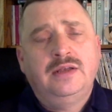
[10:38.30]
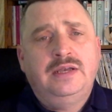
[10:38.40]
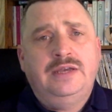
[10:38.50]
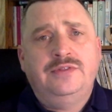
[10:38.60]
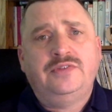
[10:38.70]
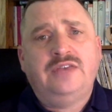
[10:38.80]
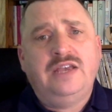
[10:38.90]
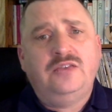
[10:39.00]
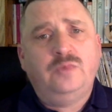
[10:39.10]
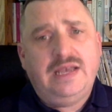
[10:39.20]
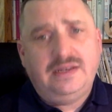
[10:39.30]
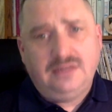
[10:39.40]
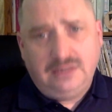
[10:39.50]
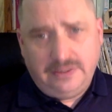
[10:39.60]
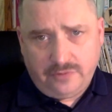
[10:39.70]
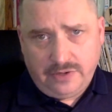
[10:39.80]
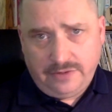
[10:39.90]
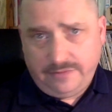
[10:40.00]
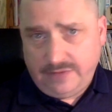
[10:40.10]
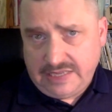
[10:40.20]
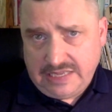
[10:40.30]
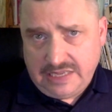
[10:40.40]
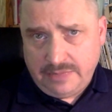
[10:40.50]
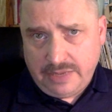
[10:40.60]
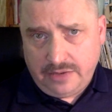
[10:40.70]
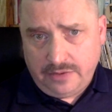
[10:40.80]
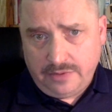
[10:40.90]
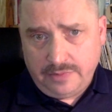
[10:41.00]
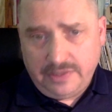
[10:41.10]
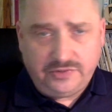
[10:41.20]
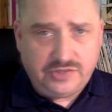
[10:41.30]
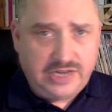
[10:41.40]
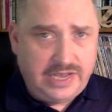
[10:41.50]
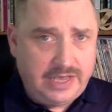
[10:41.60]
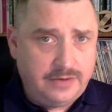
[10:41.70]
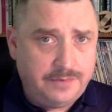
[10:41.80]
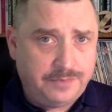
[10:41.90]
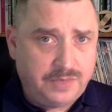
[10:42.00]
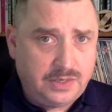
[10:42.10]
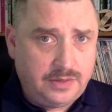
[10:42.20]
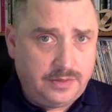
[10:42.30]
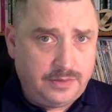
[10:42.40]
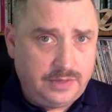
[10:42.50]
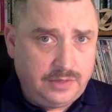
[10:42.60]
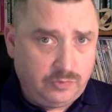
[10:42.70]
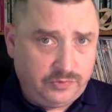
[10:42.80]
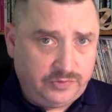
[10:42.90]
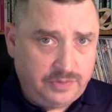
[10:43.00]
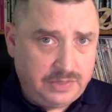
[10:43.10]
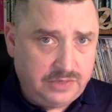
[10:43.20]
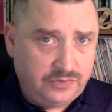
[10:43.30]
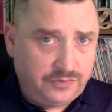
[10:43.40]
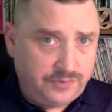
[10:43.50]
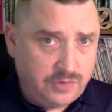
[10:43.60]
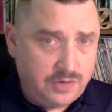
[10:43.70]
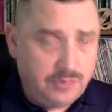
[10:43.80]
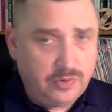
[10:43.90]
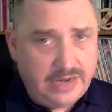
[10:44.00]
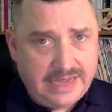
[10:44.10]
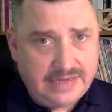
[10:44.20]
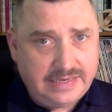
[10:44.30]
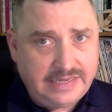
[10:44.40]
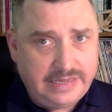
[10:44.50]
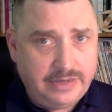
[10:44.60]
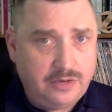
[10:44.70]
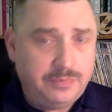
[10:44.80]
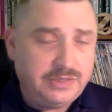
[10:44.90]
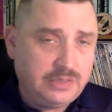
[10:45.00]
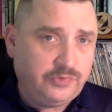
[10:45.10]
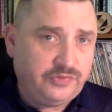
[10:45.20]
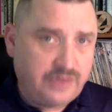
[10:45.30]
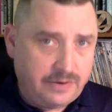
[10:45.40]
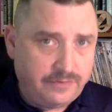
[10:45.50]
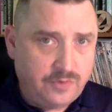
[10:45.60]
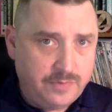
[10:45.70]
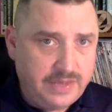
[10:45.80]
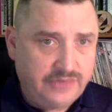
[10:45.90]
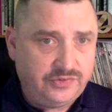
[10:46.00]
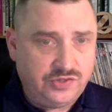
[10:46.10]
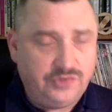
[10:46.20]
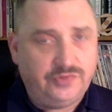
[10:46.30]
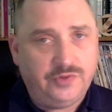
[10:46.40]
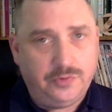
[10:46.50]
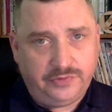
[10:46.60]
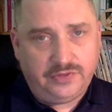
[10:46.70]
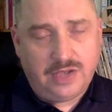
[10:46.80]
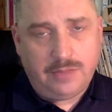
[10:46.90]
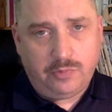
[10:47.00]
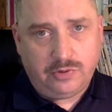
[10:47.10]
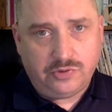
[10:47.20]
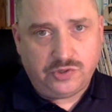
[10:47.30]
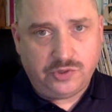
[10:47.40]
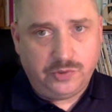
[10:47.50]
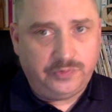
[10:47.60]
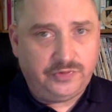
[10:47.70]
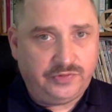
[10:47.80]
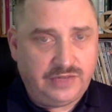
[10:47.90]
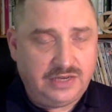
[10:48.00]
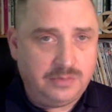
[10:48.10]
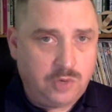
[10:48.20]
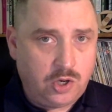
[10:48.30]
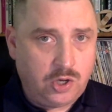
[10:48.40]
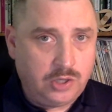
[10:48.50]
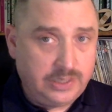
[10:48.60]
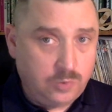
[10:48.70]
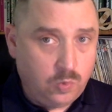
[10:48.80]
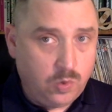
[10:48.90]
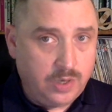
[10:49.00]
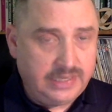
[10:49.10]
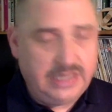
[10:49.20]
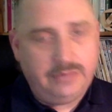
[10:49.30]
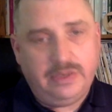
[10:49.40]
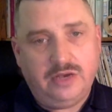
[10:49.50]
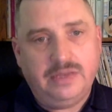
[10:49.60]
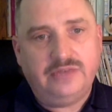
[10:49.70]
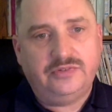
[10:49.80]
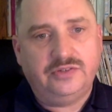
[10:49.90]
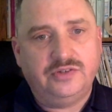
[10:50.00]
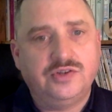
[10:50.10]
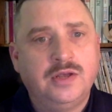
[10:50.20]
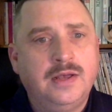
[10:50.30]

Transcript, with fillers: In this case, we had delivery via email. The message had uh, the recipient's phone number and email, but there were several messages, so this operator chose to send them all in one email message.